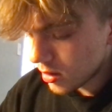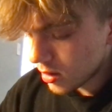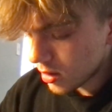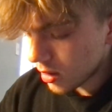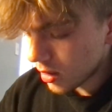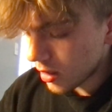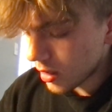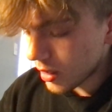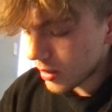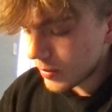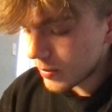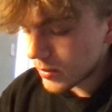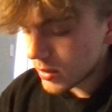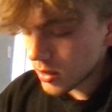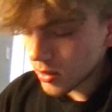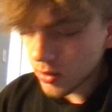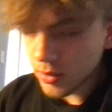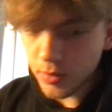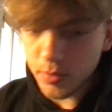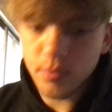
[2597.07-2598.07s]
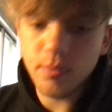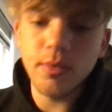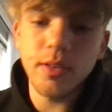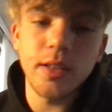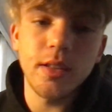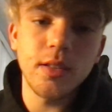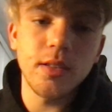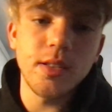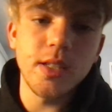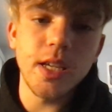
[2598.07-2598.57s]
All right, so
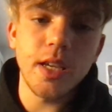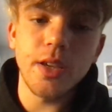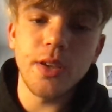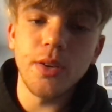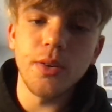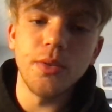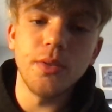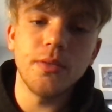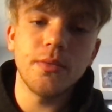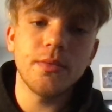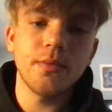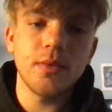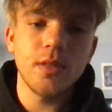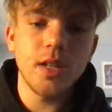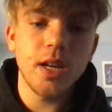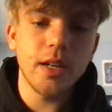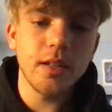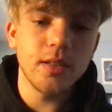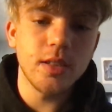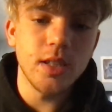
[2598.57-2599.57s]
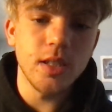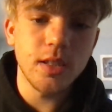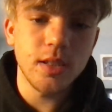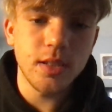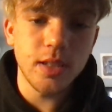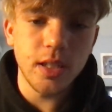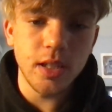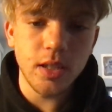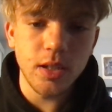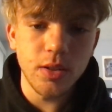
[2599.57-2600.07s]
DQ'd, just
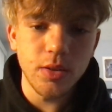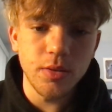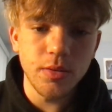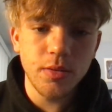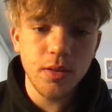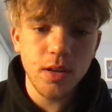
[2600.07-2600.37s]
DQ'd.